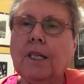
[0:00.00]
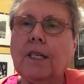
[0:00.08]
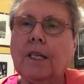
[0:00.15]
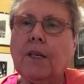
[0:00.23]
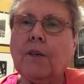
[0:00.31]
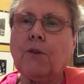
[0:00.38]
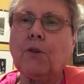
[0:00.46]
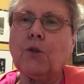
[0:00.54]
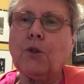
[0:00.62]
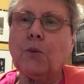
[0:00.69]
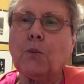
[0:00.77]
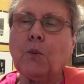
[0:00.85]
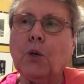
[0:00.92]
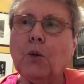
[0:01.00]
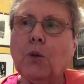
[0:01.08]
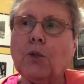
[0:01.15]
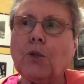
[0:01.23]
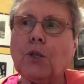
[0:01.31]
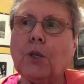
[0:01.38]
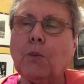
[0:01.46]
Yeah, those are
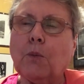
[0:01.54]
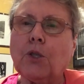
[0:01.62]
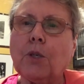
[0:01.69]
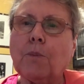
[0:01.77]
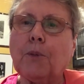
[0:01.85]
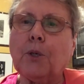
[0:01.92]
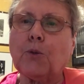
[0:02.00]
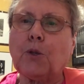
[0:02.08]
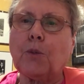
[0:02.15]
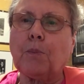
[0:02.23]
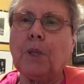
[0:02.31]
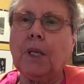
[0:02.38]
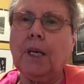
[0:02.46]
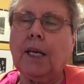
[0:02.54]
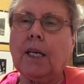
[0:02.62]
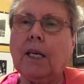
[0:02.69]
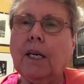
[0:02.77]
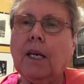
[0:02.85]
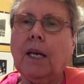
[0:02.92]
roles that we're supposed to play.